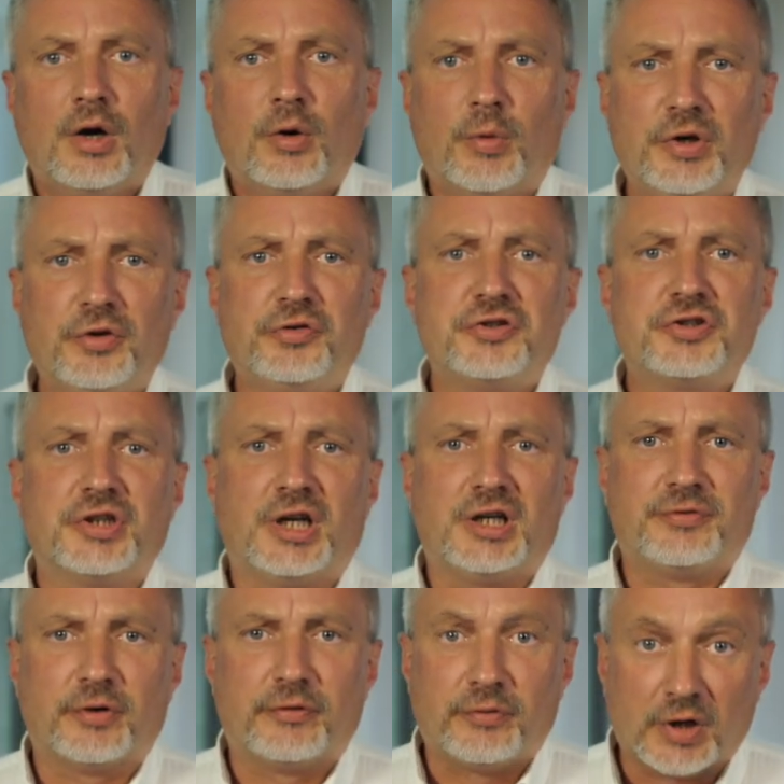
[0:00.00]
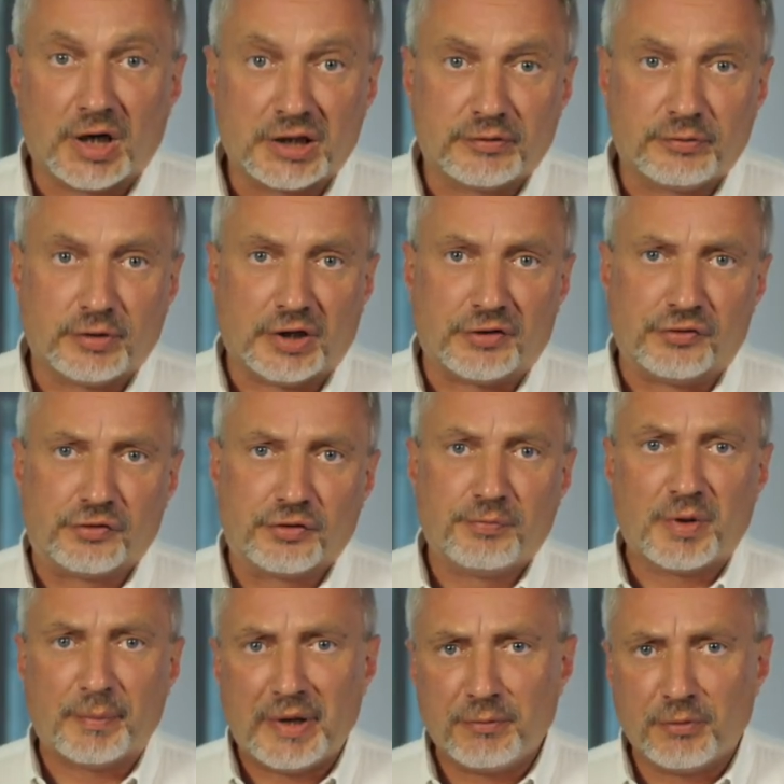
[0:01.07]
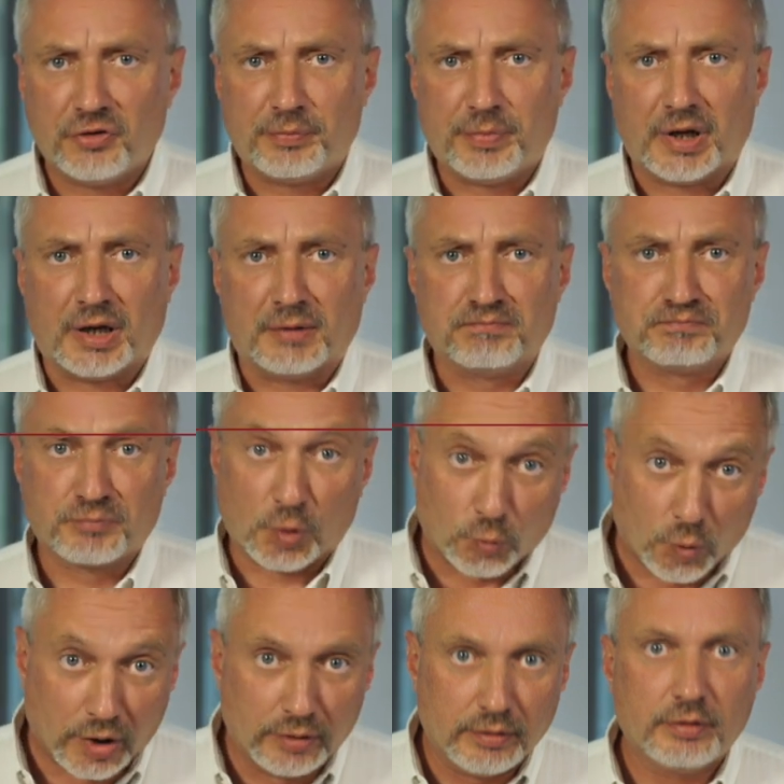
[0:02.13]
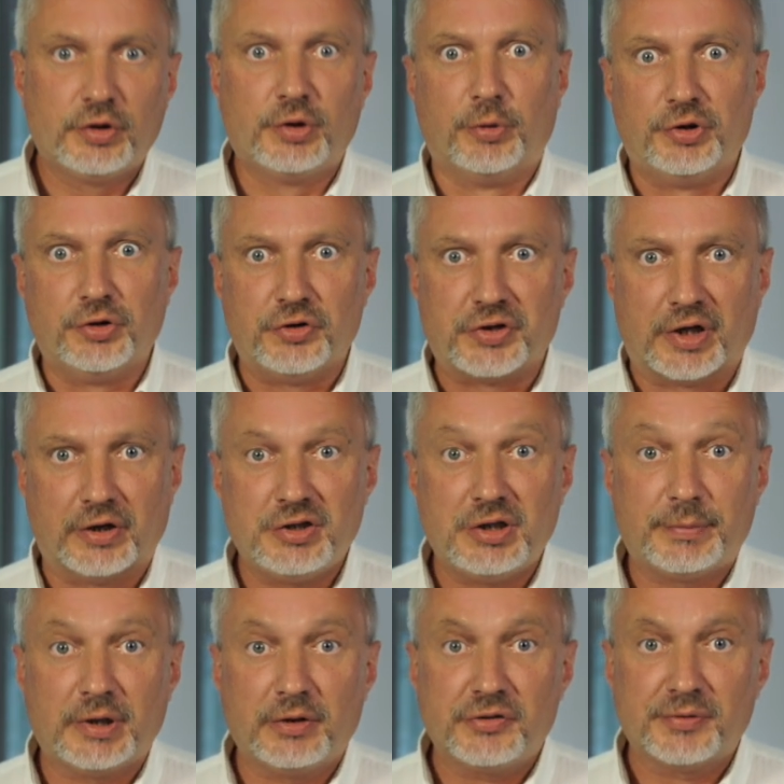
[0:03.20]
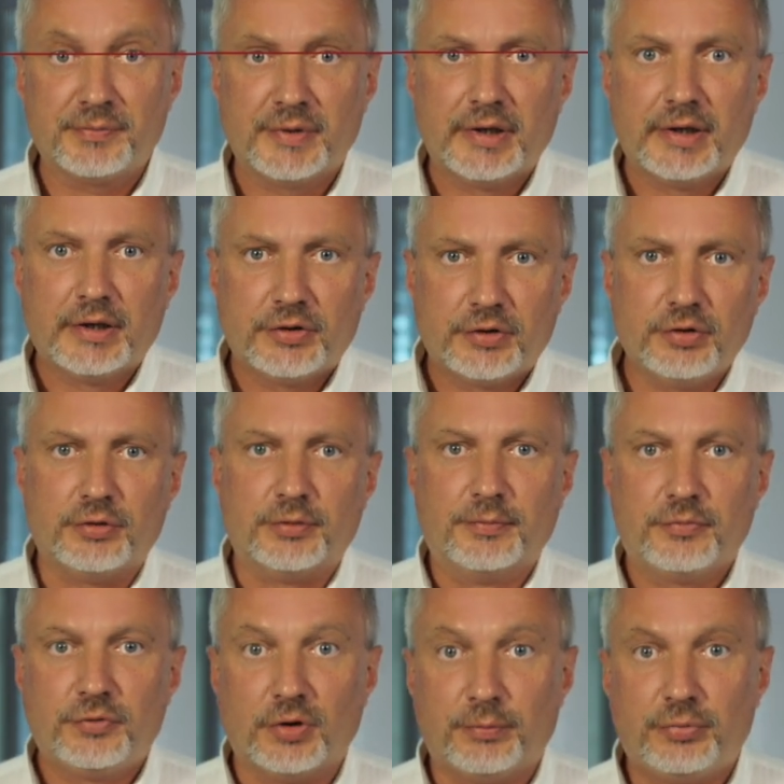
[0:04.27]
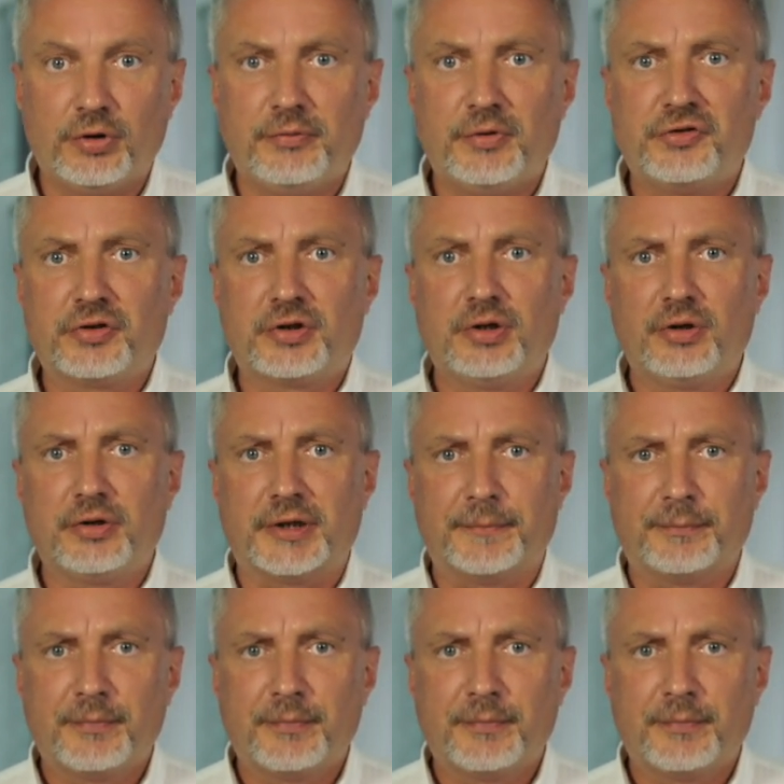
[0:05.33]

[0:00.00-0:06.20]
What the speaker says: Windows are changed for a variety of reasons. The main ones being 1. To reduce energy bills, 2. To improve your security,